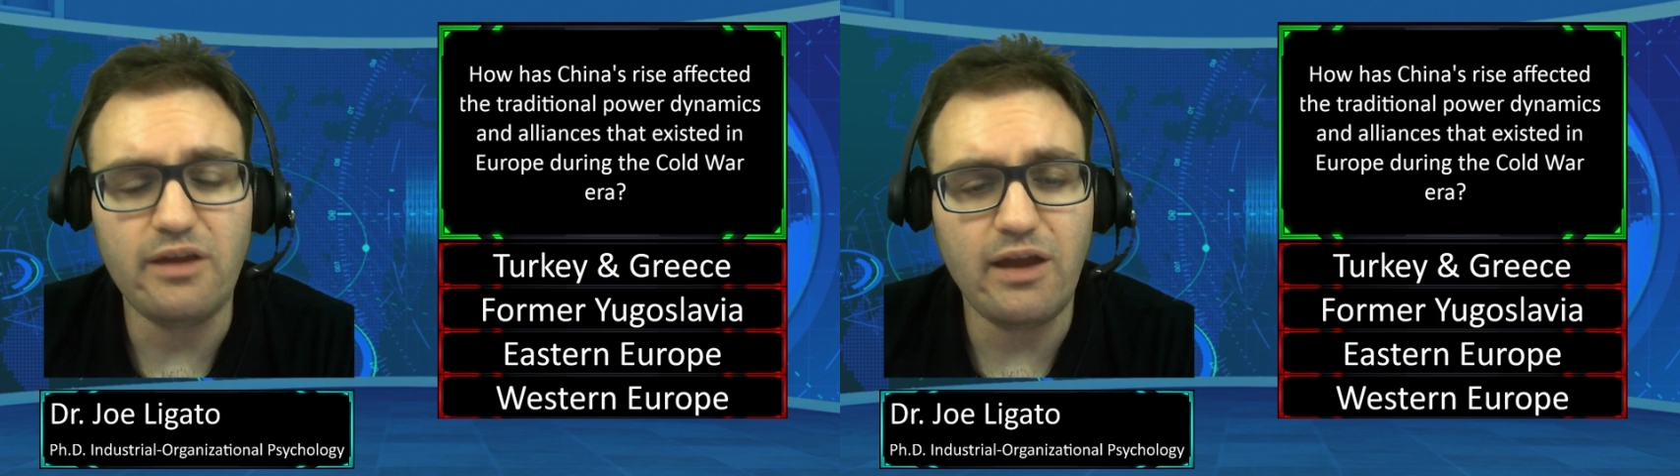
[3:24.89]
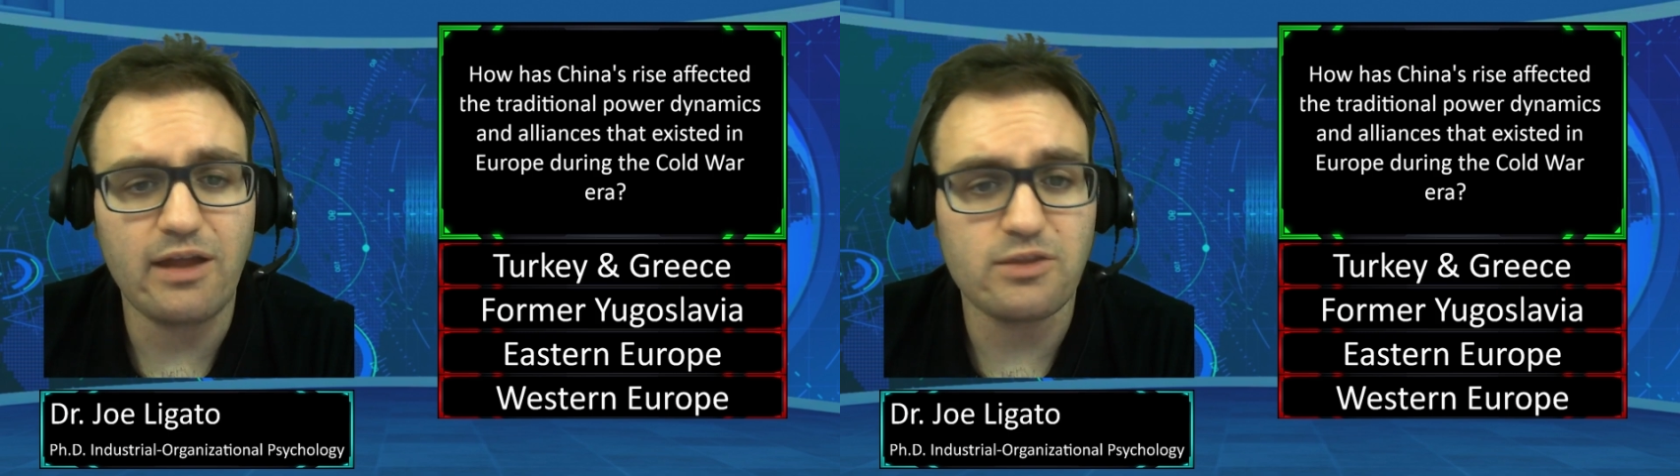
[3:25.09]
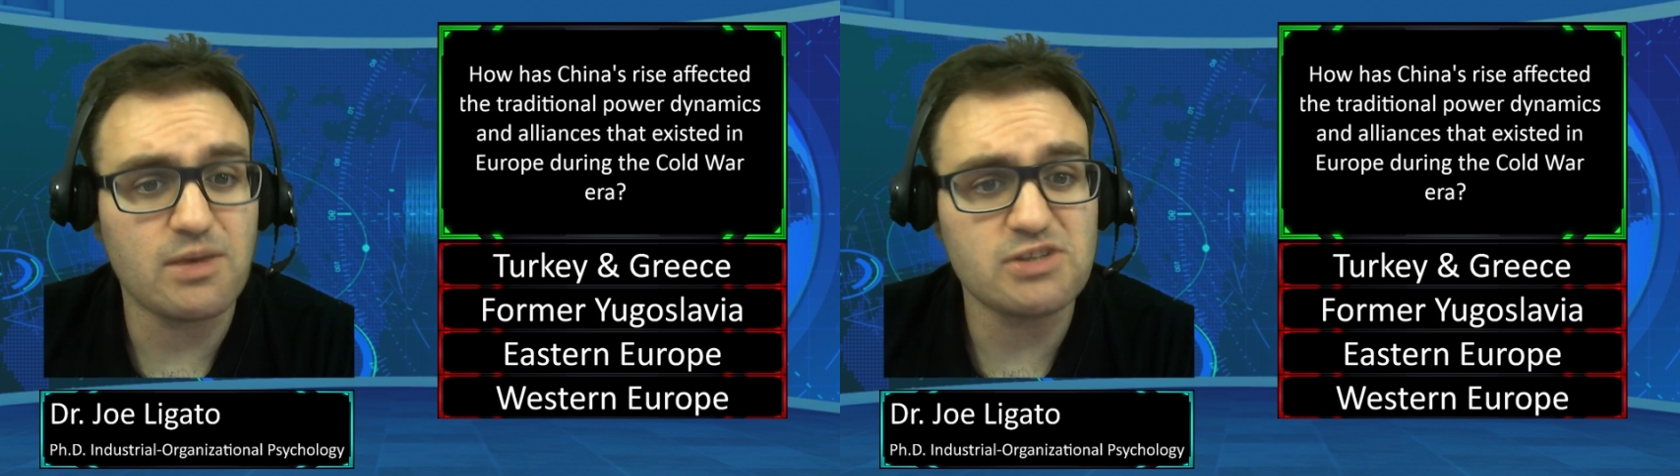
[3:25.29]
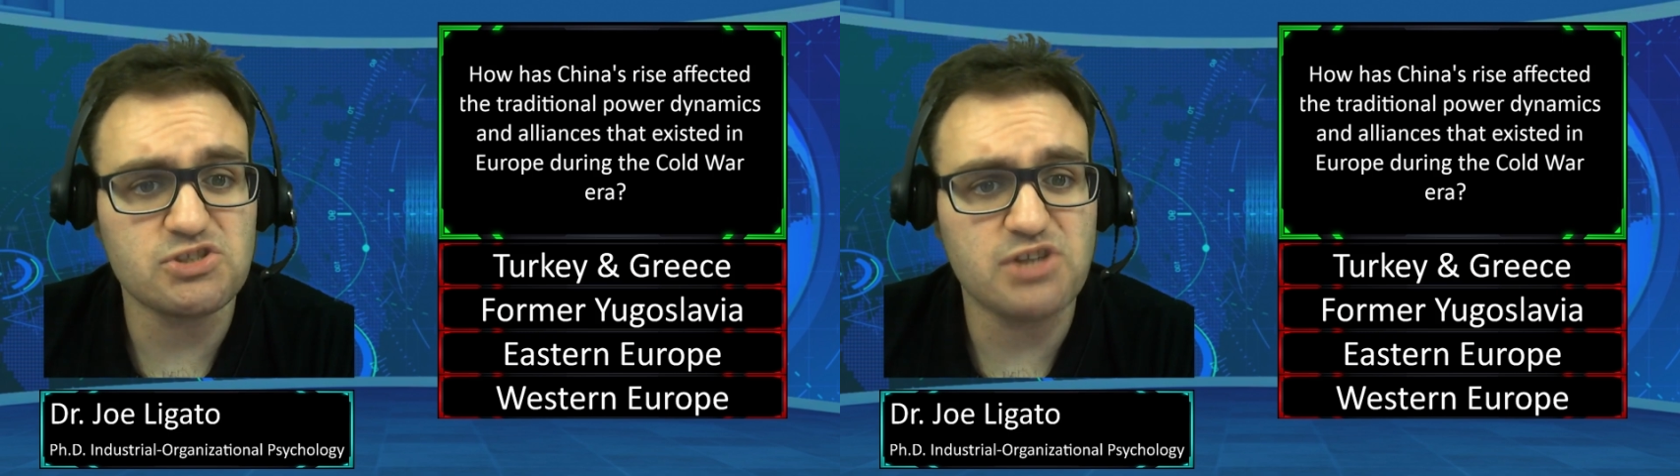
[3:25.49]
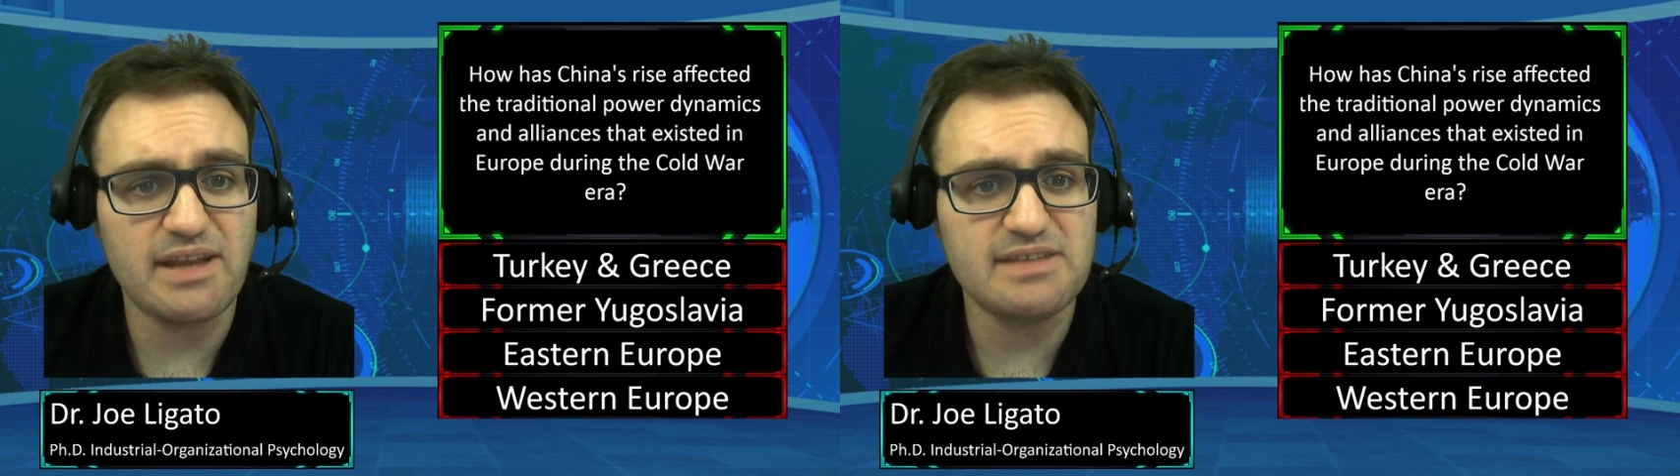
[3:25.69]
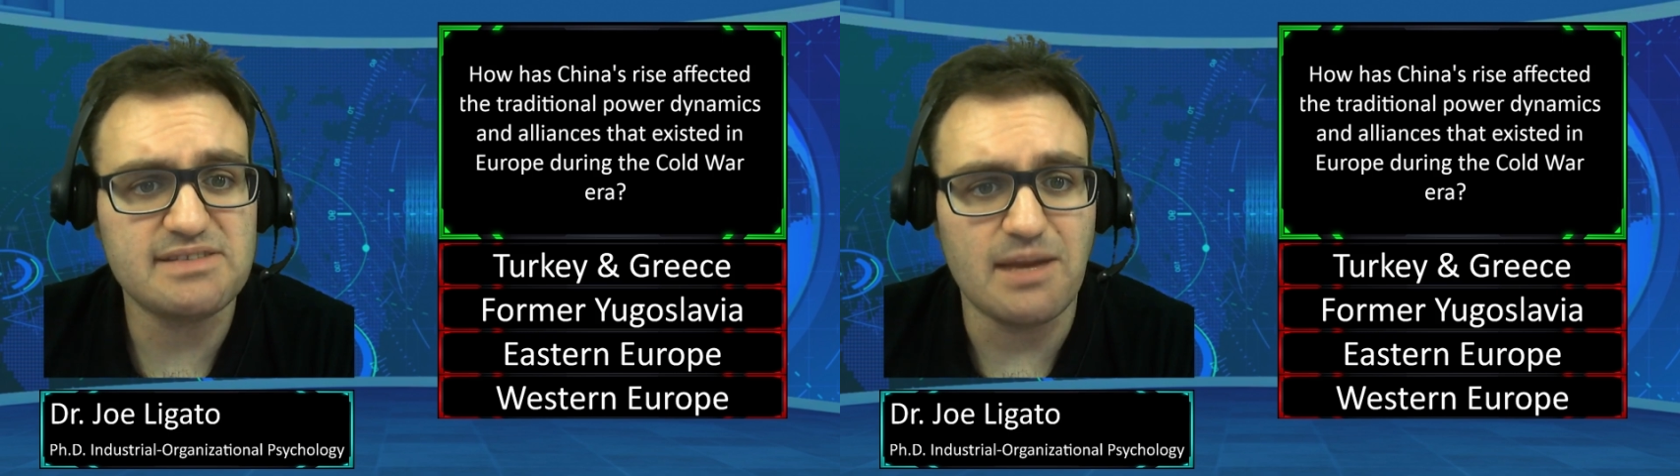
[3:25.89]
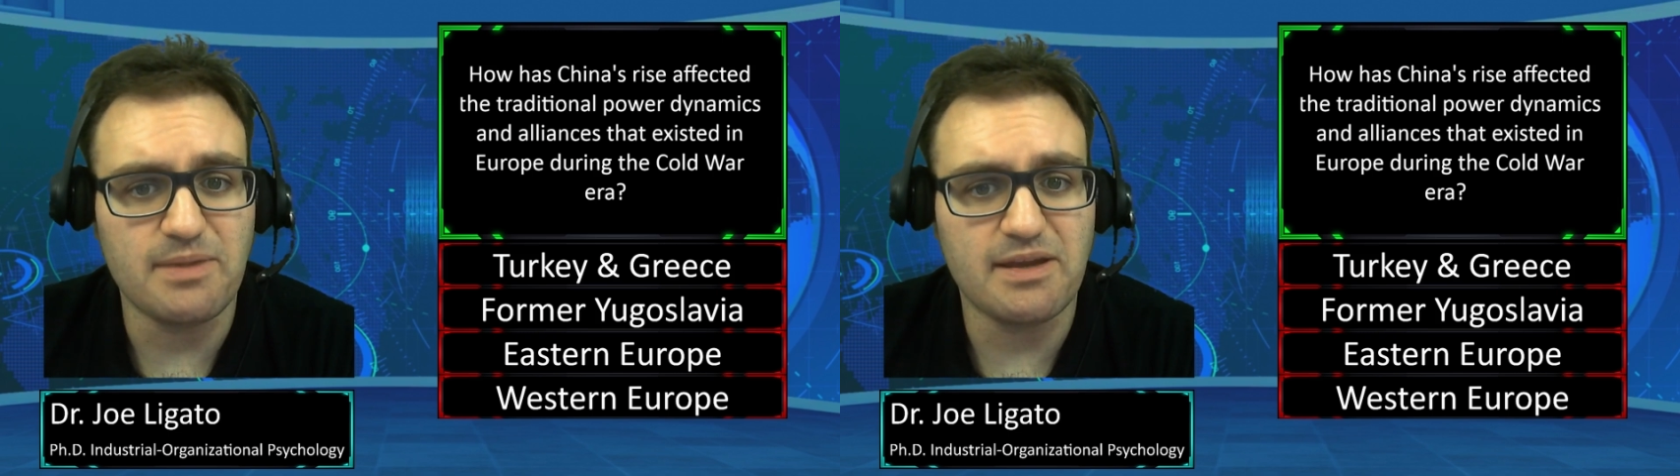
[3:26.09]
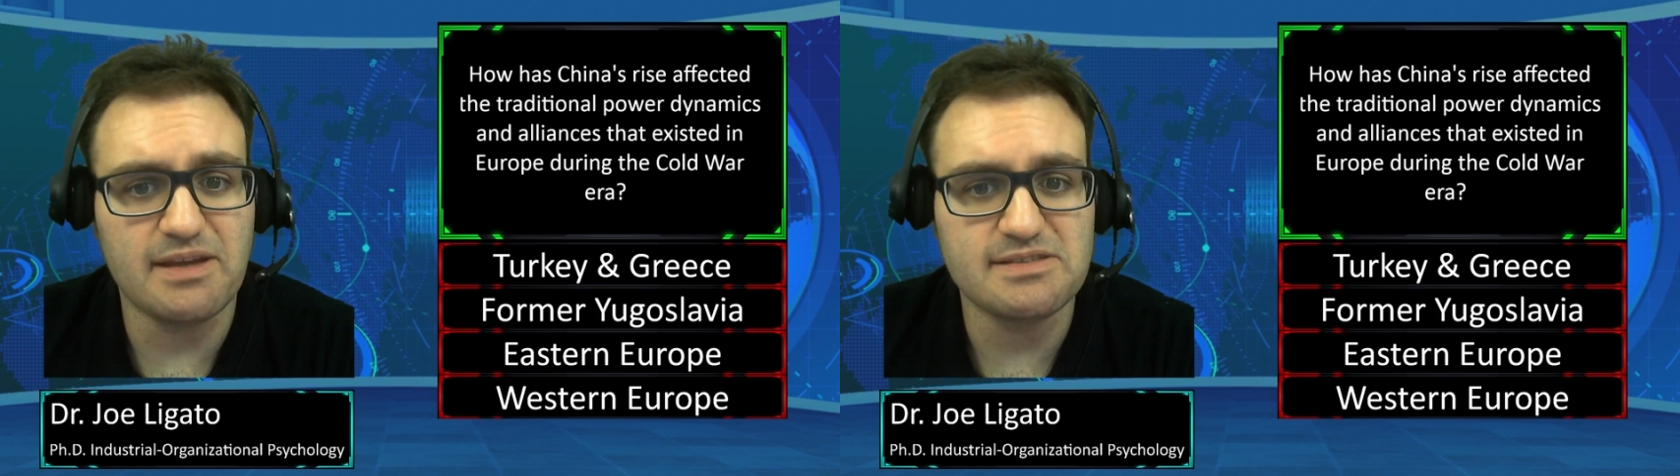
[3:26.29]
the Russia-China side,
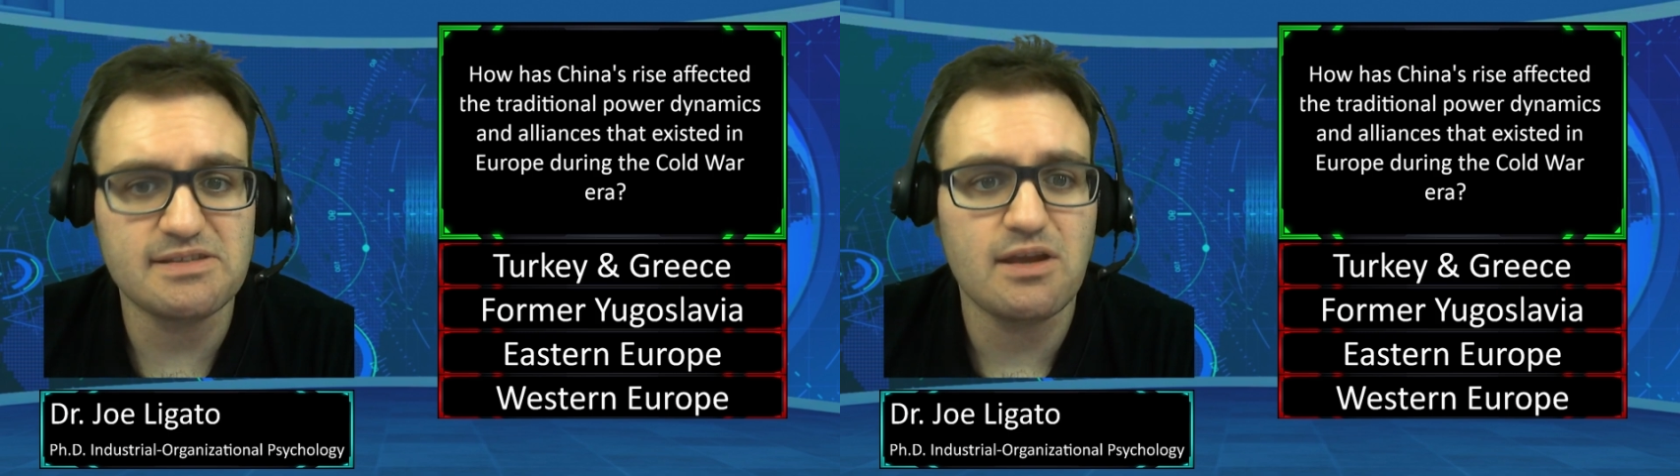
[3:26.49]
because